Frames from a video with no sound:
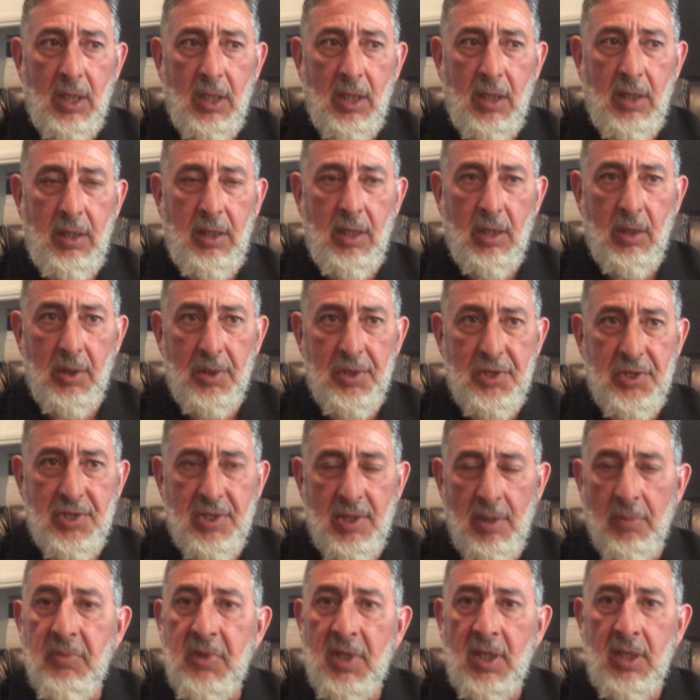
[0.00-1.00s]
there is
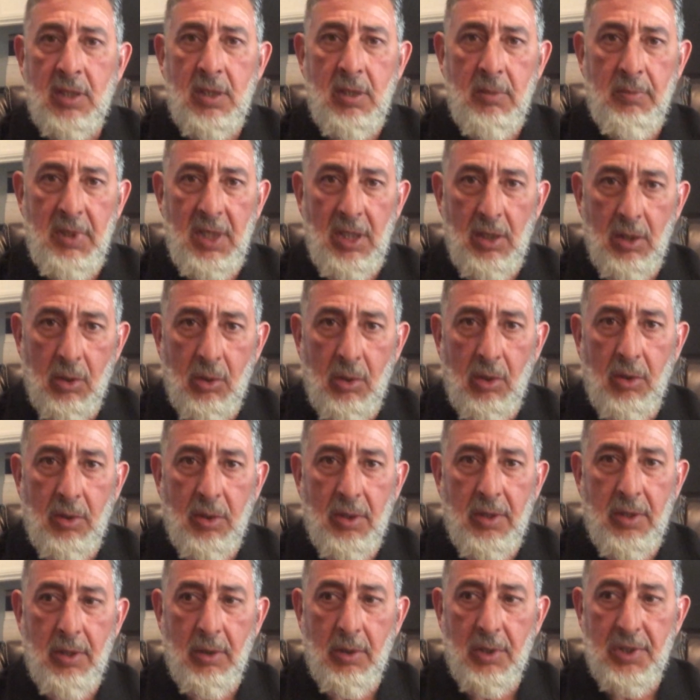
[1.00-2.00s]
something to be learned.
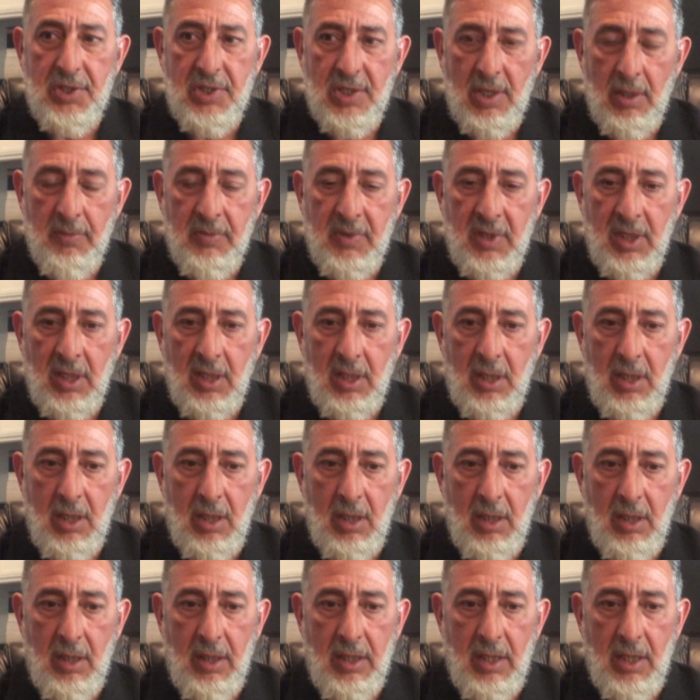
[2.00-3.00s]
There is something
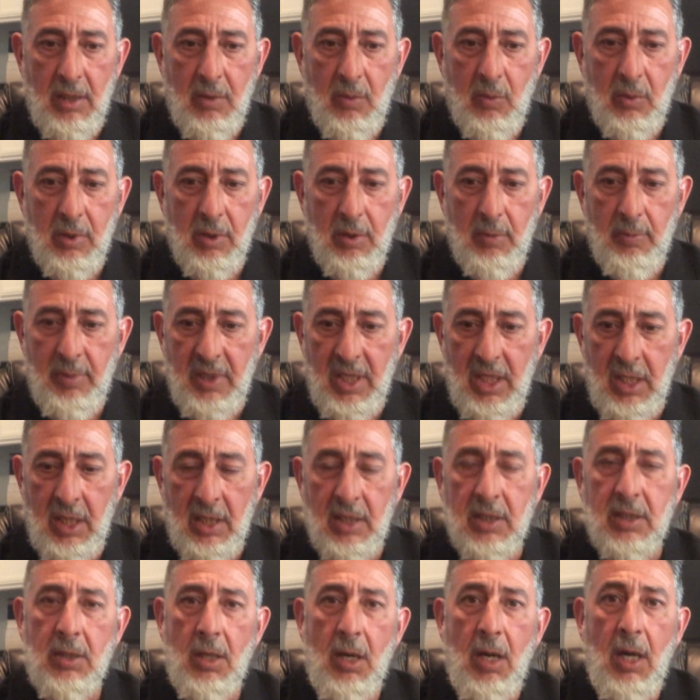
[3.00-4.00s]
that, that we're
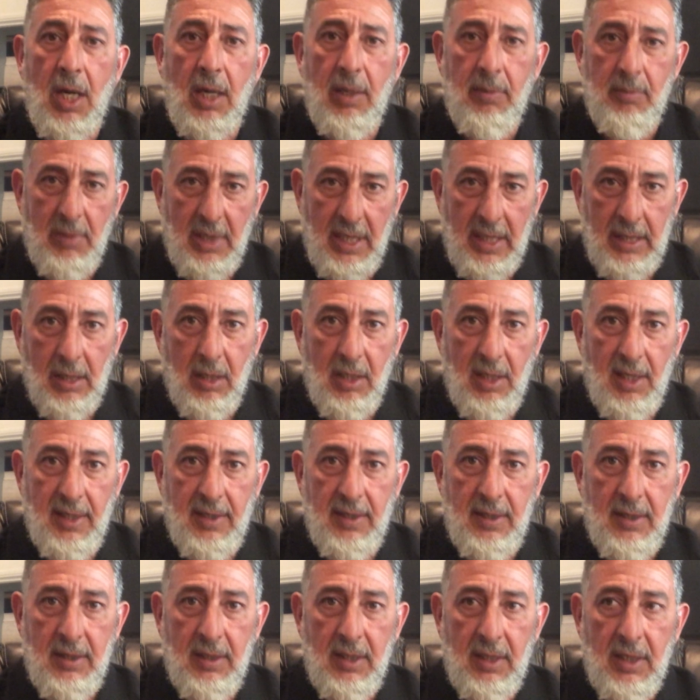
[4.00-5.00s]
being taught by God.
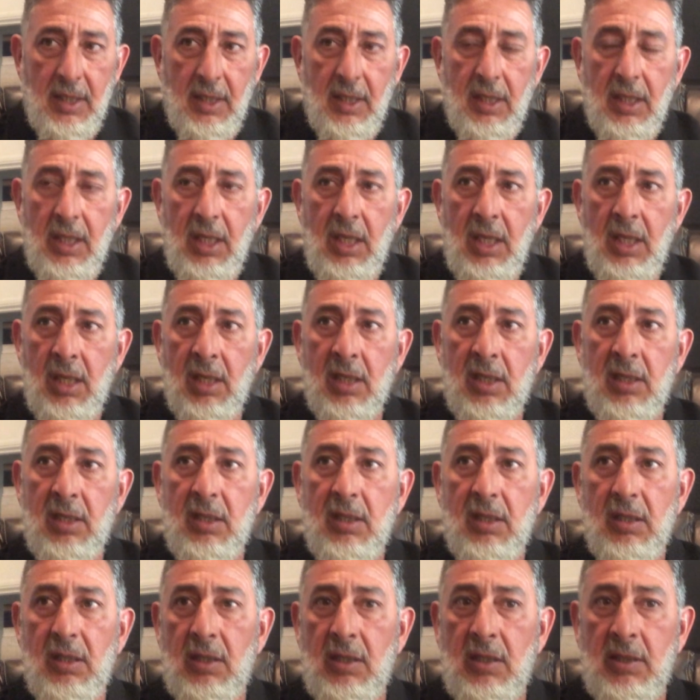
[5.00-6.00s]
And
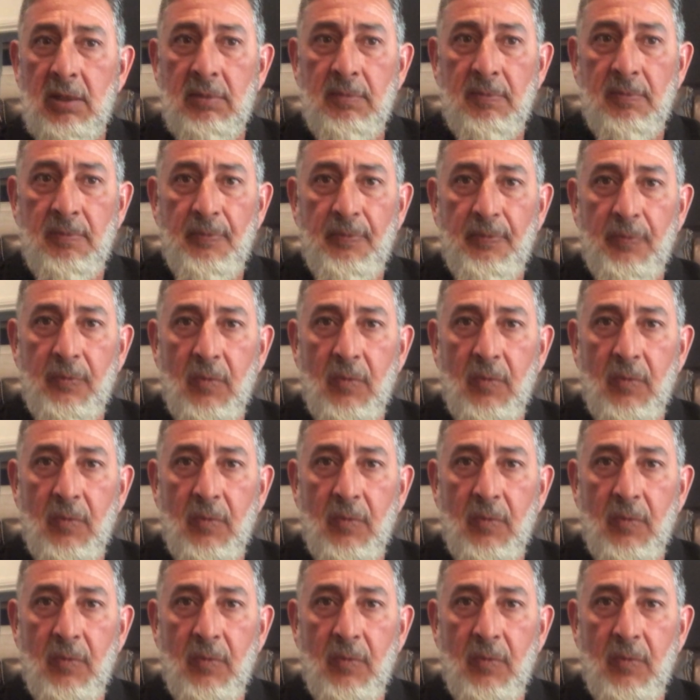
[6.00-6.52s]
um,